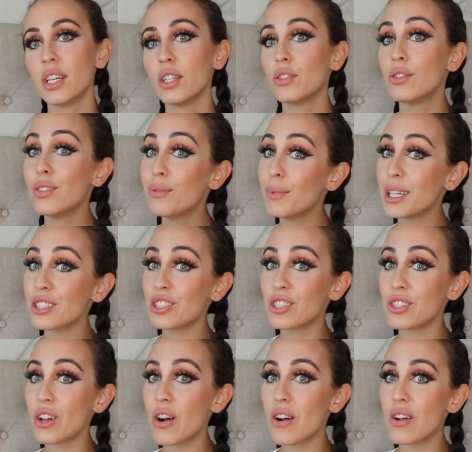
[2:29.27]
too much
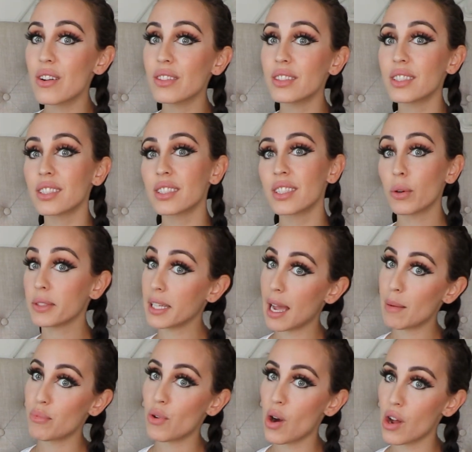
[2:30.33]
salt, or
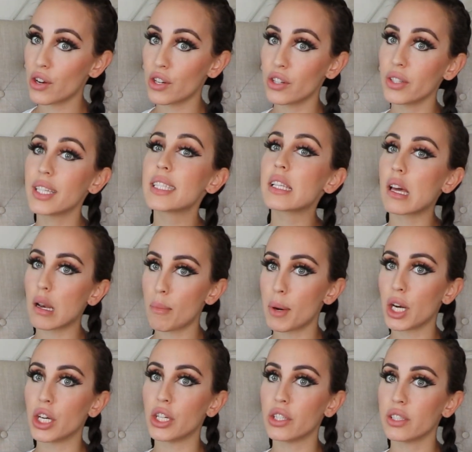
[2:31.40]
tap water, it's gonna
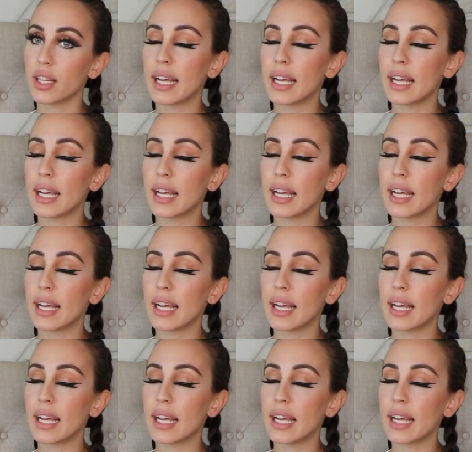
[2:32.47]
burn.